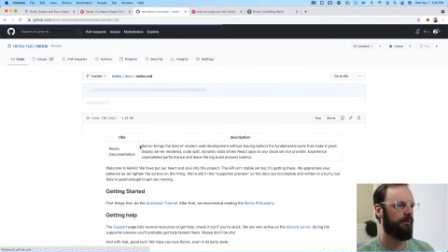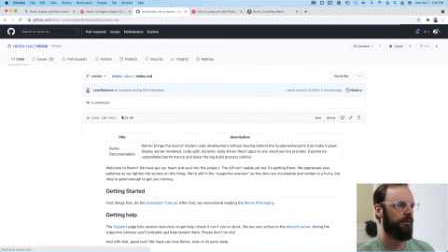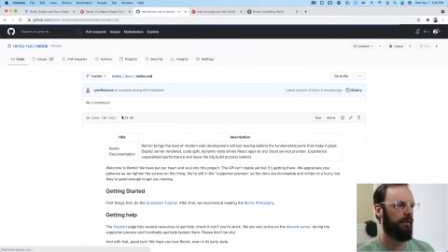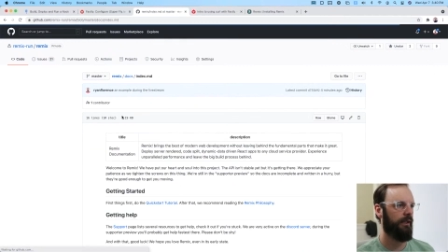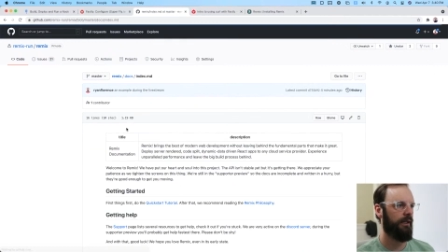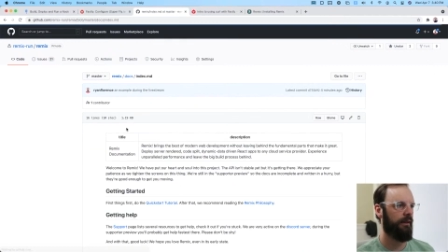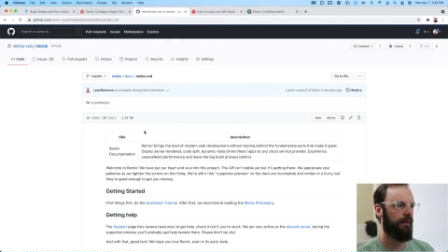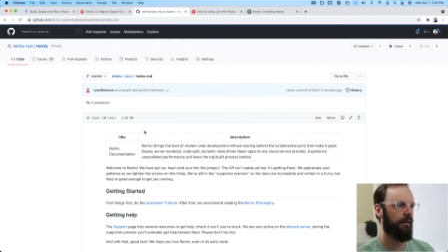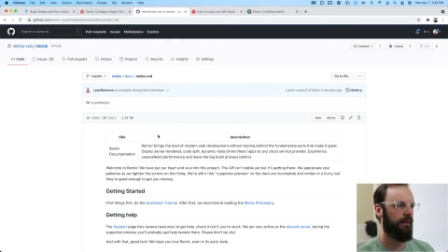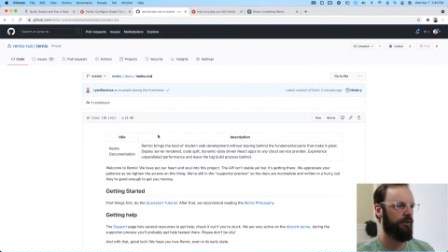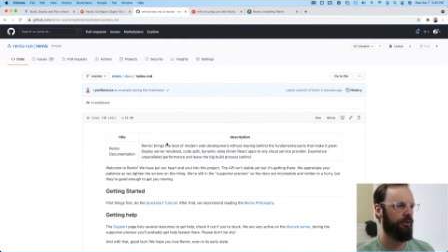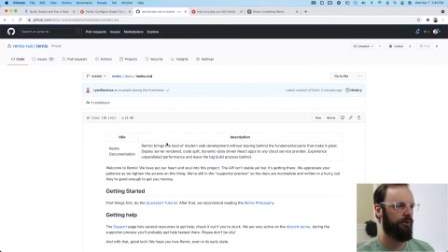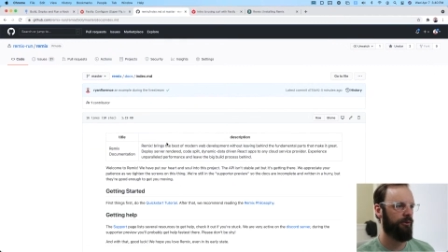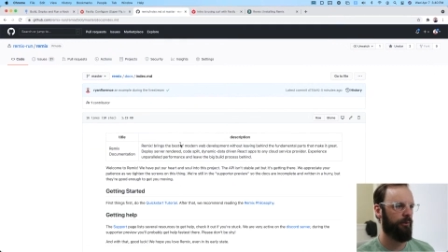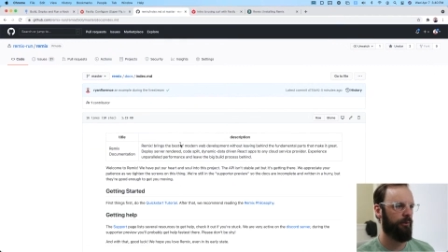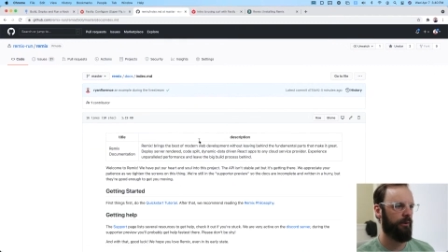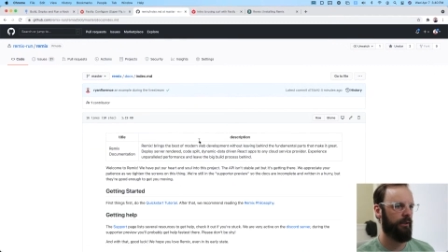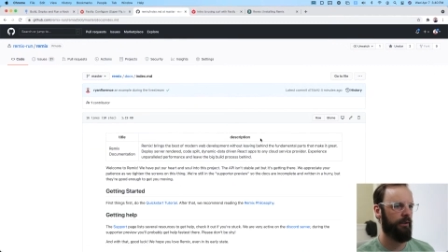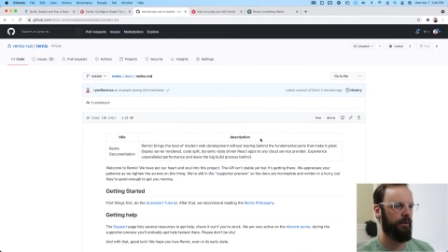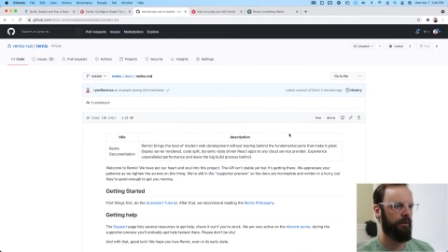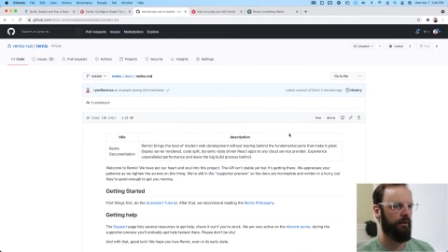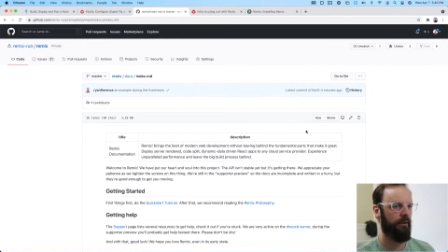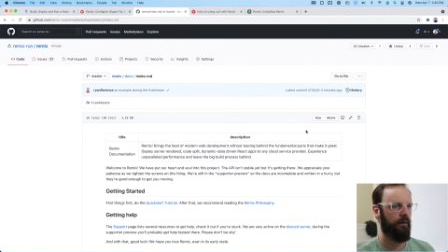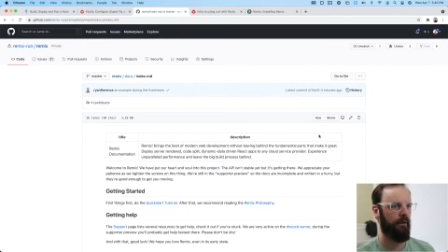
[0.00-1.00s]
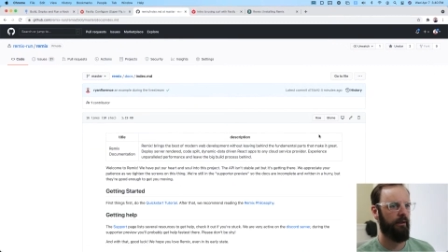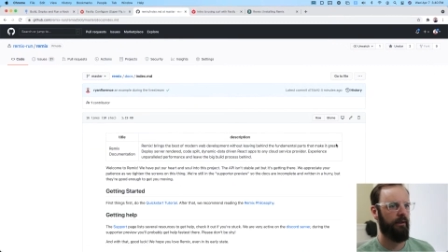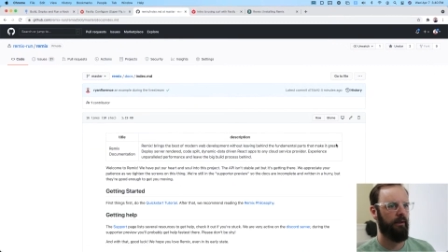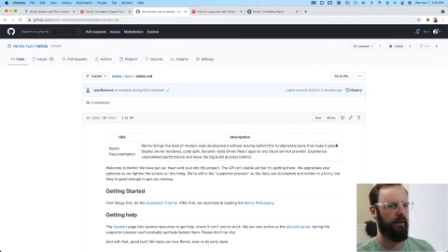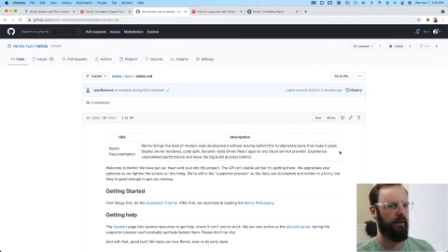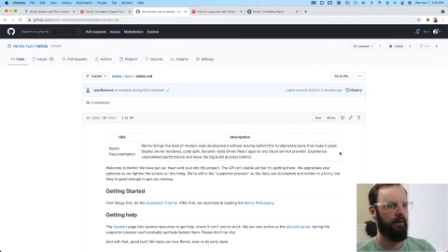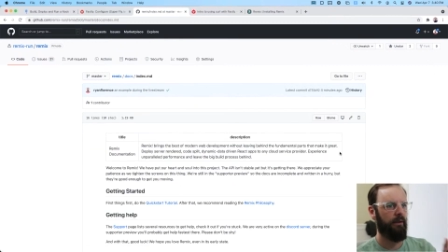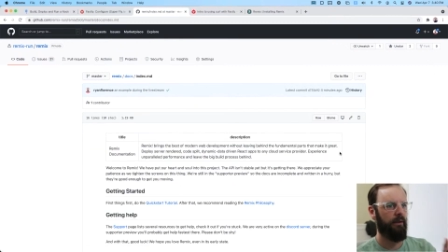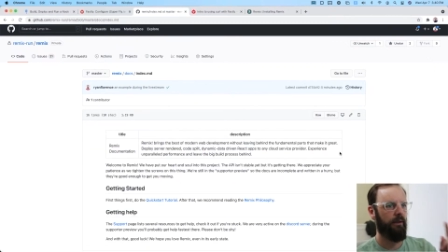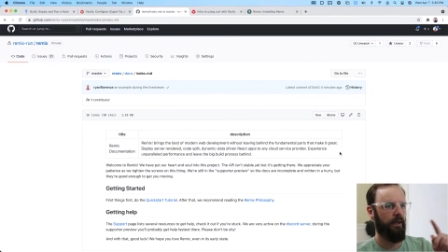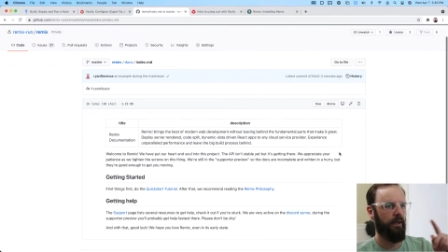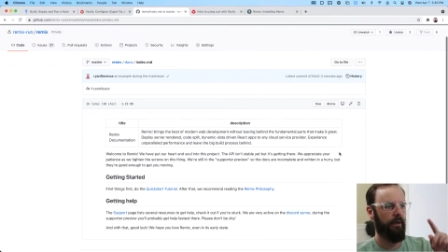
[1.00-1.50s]
like this one,
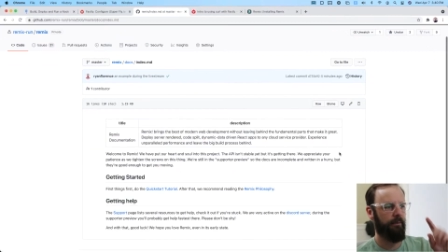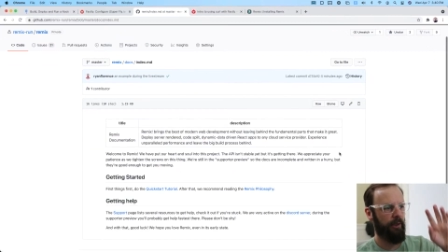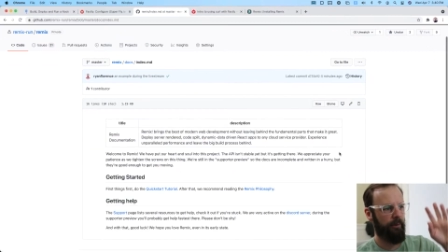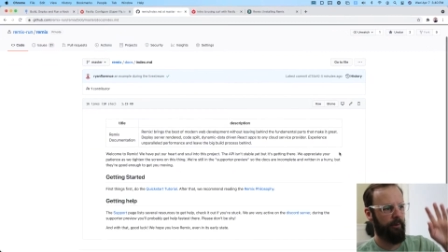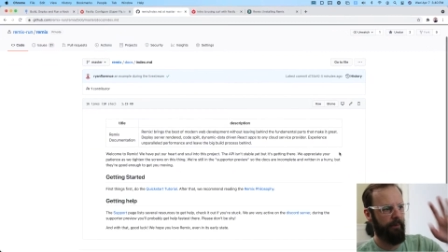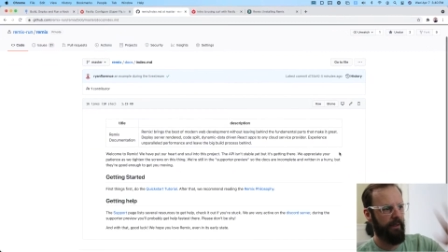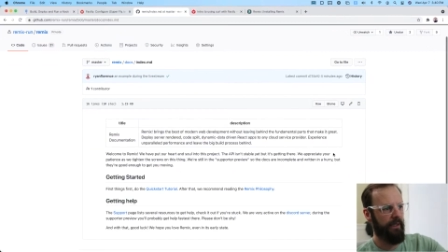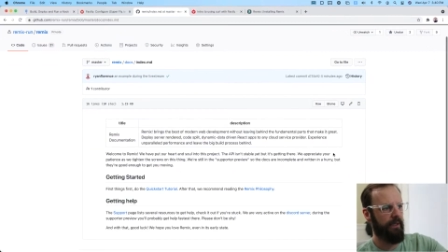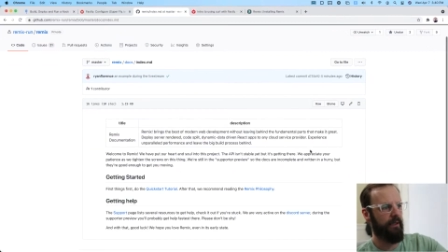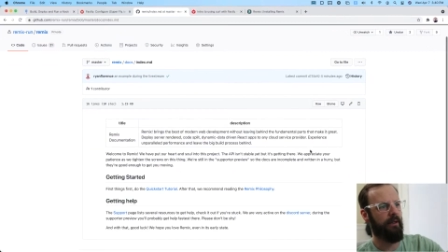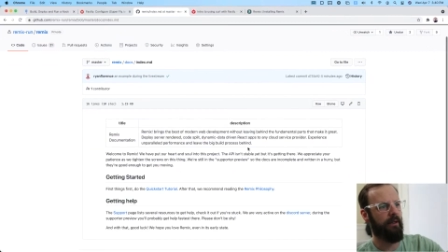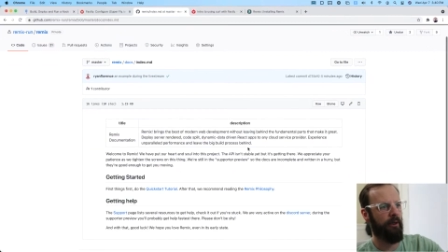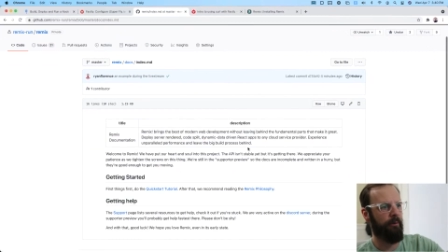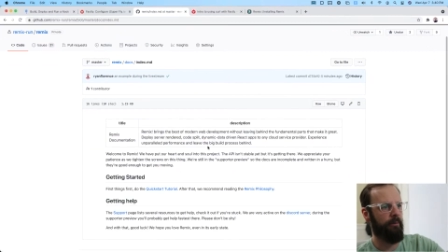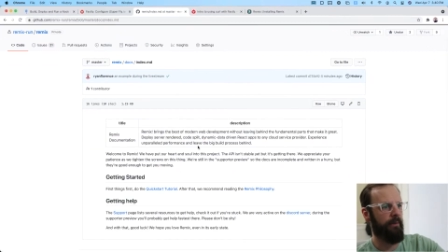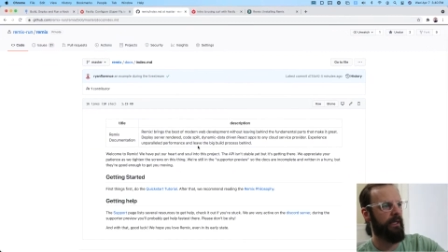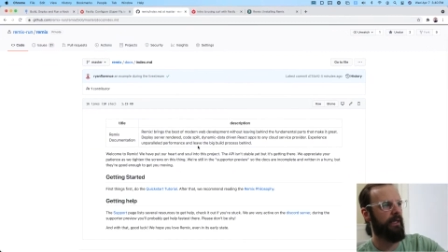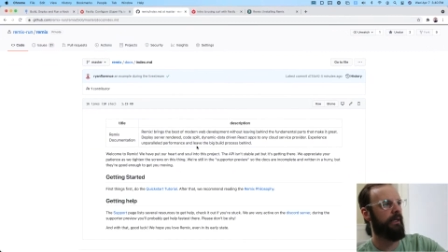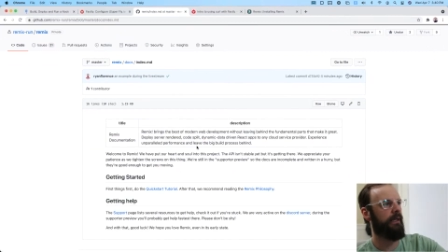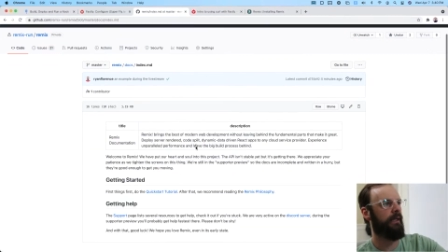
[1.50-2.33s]
I'm going to make a commit